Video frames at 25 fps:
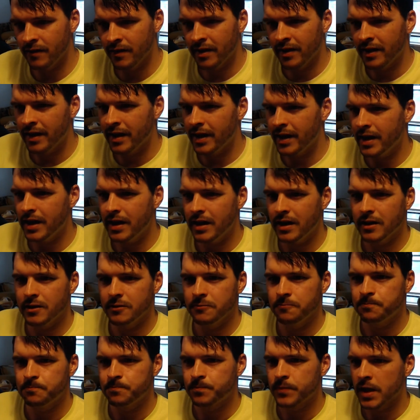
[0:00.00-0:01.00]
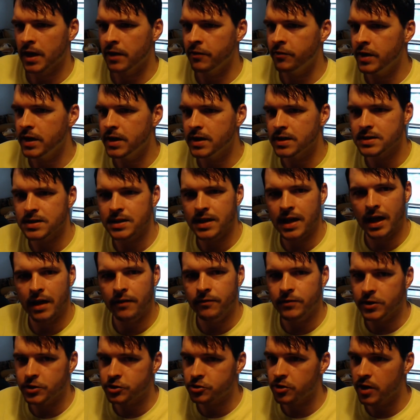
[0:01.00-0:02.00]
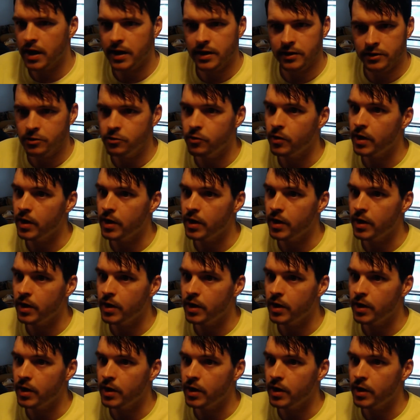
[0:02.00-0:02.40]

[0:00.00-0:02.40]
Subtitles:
And if he doesn't have to try to do